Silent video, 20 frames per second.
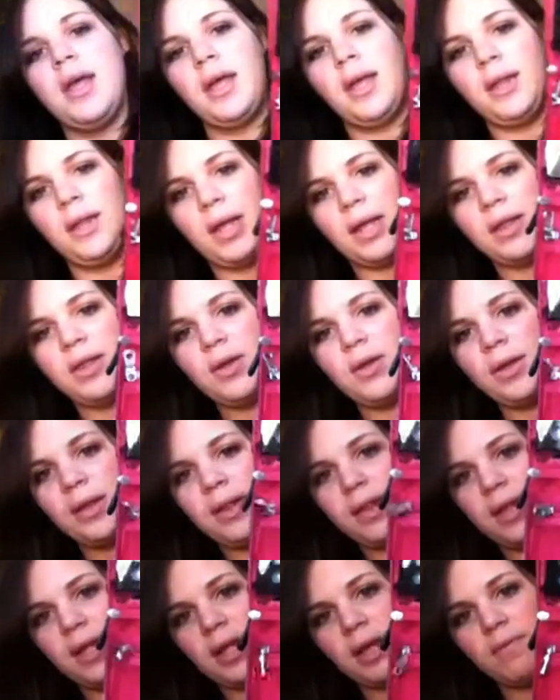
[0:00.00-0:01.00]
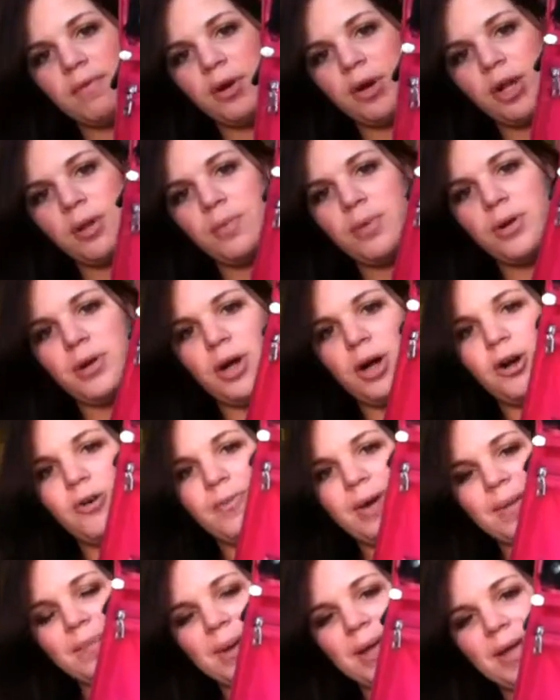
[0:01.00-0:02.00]
And as you can see, I've already put all
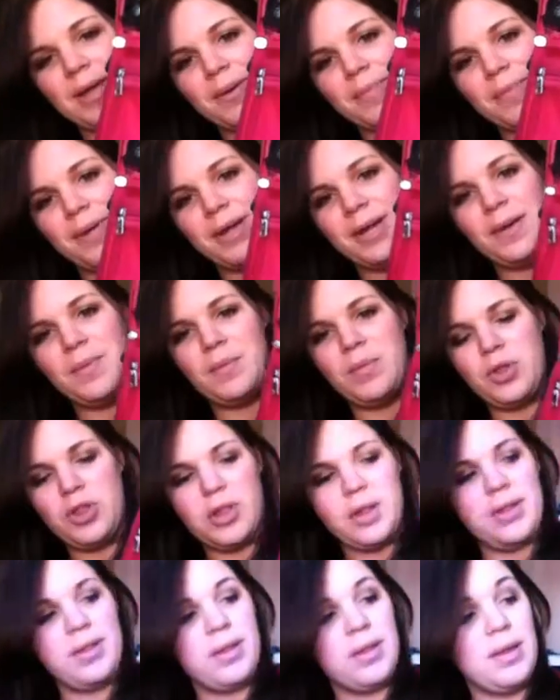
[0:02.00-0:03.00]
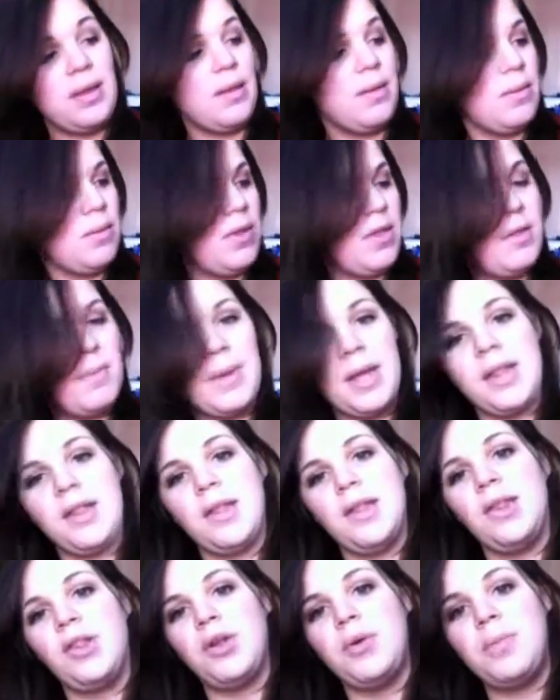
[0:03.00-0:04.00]
my makeup in it, which is, this makes
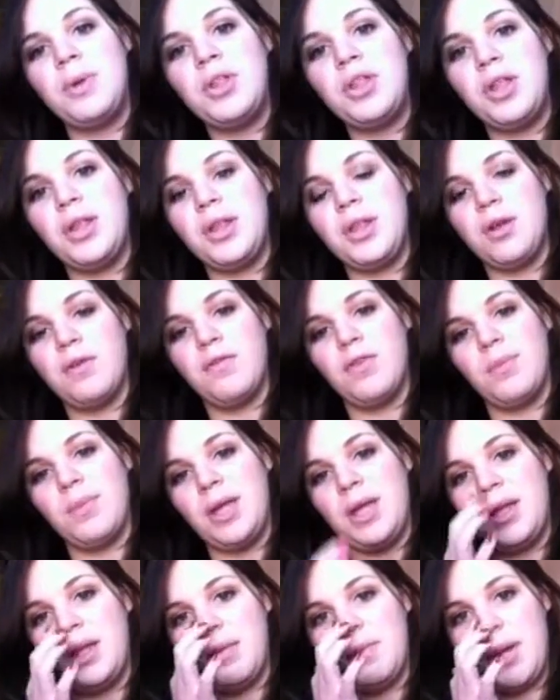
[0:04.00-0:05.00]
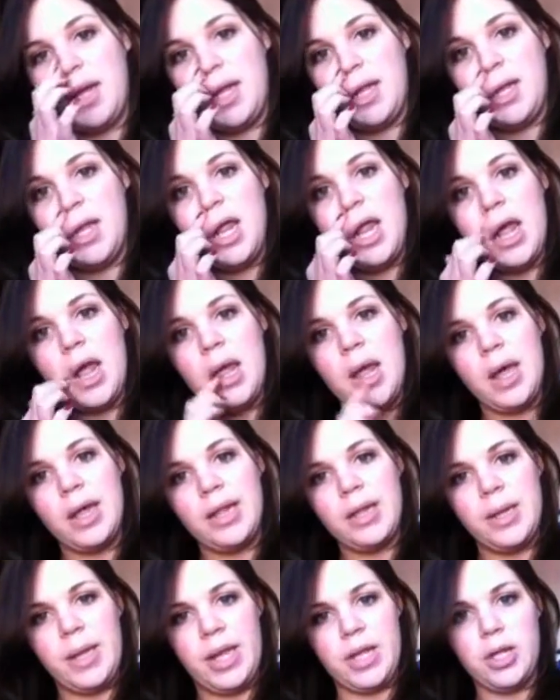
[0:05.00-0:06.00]
it so much easier for me because my
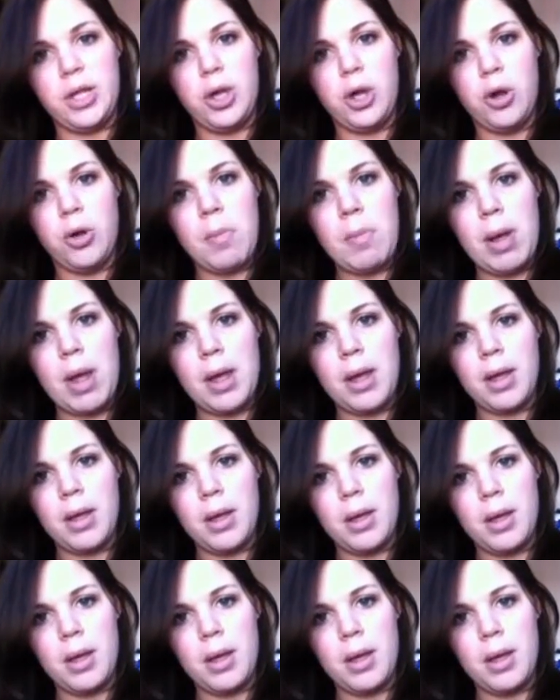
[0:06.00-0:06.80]
Lancôme